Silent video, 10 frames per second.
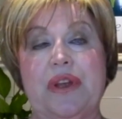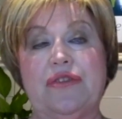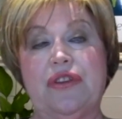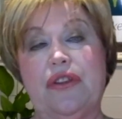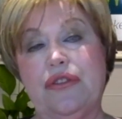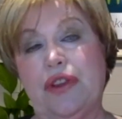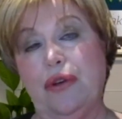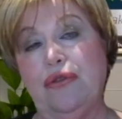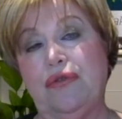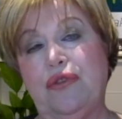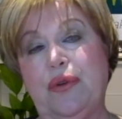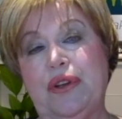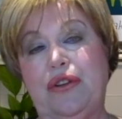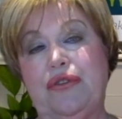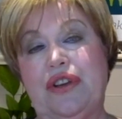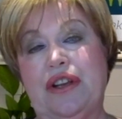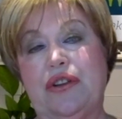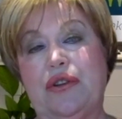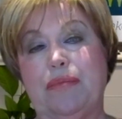So those of you in New Zealand who